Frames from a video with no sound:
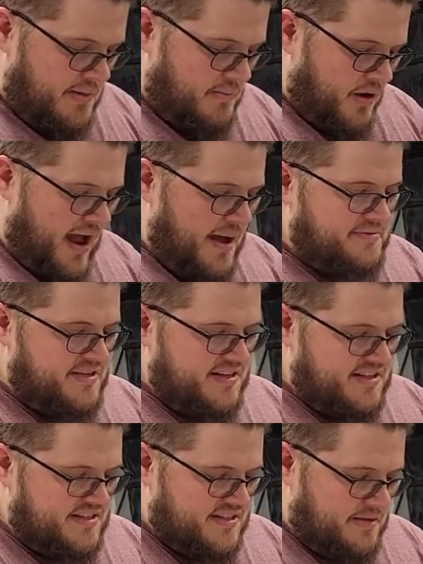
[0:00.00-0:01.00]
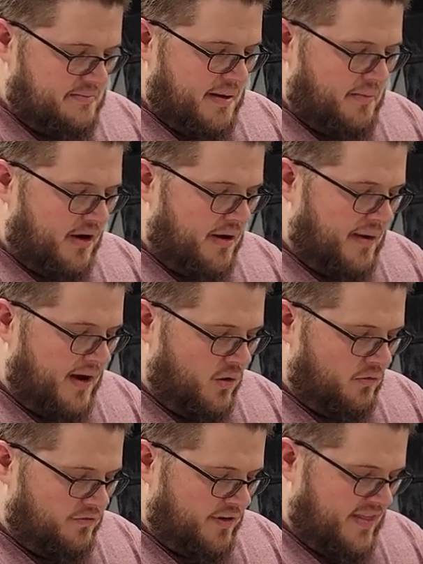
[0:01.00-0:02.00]
Perhaps it is the memory of my
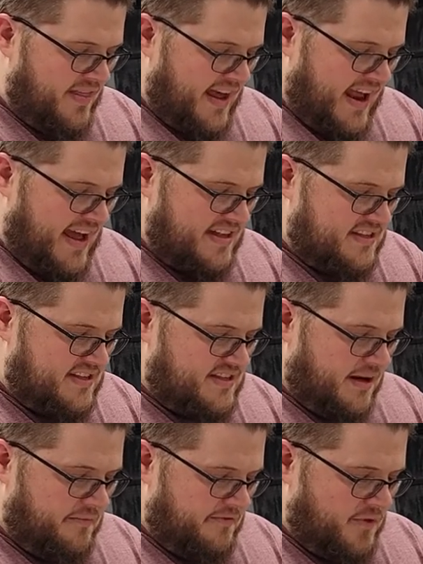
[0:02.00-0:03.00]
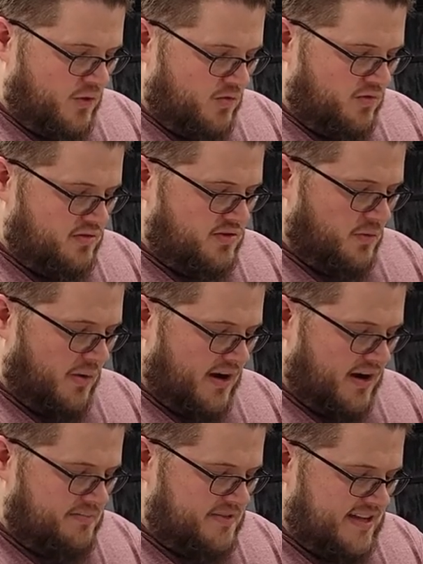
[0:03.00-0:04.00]
old friend that adds some fuel to what
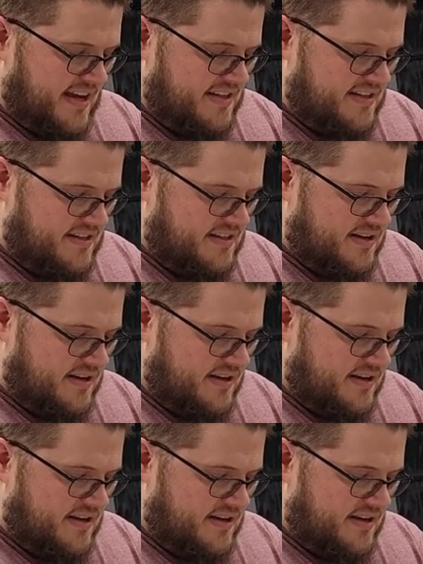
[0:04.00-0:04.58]
comes next.